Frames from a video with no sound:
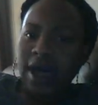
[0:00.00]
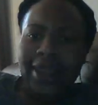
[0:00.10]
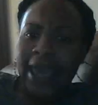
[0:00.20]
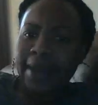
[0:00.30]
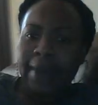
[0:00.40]

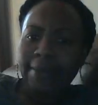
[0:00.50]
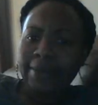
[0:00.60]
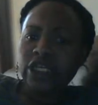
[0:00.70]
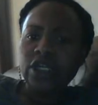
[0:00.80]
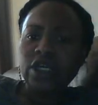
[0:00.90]
Like
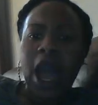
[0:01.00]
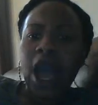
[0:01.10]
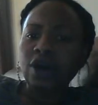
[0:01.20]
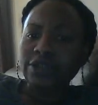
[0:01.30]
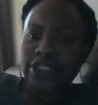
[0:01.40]
maybe
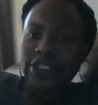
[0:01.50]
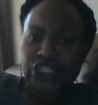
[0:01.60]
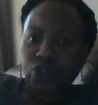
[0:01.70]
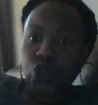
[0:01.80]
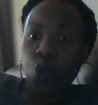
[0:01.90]
I'll go to the
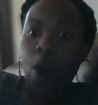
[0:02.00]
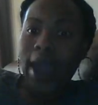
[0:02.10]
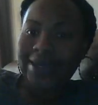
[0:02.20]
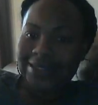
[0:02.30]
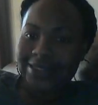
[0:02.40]
gym twice